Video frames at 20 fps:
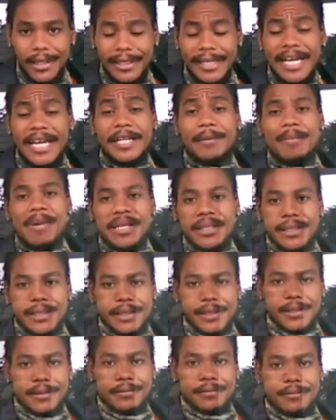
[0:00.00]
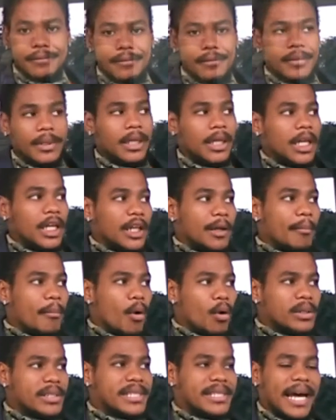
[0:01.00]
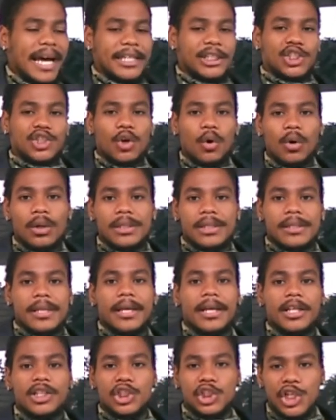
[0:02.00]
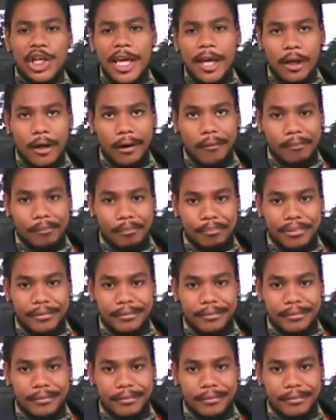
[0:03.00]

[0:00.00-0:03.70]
the enemies. The Most High chose Jacob.